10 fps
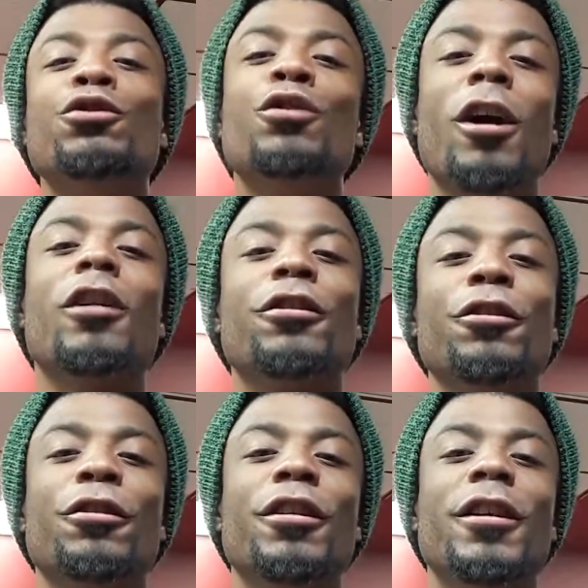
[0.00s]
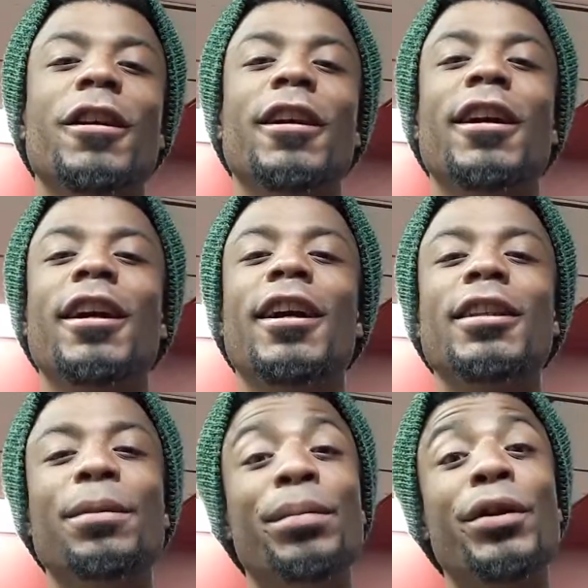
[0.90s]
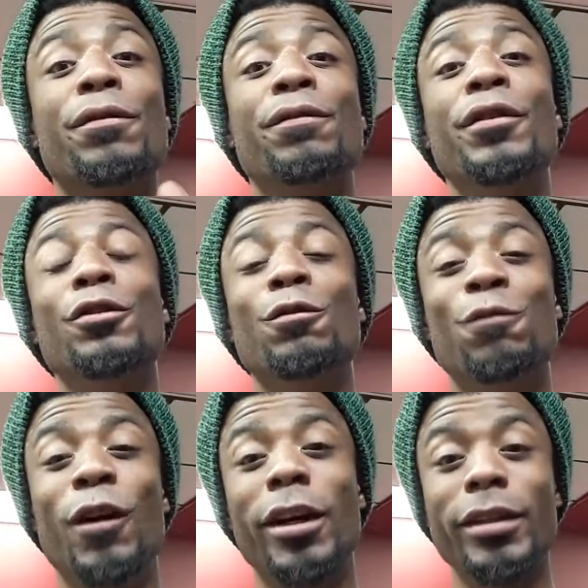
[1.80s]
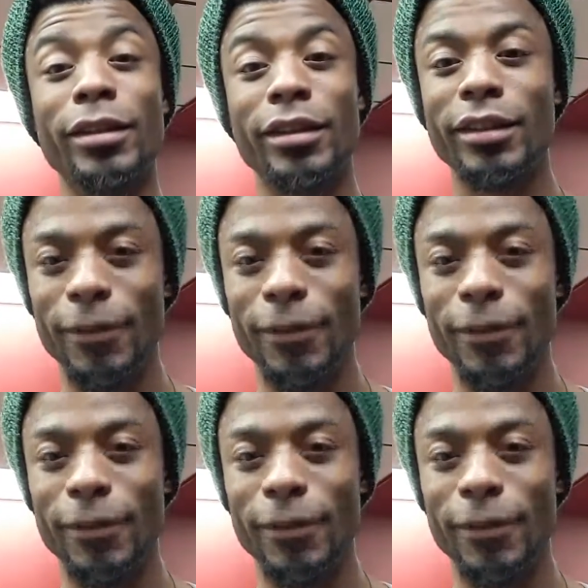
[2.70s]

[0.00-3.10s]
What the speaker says: you conquer, the bigger fear you find.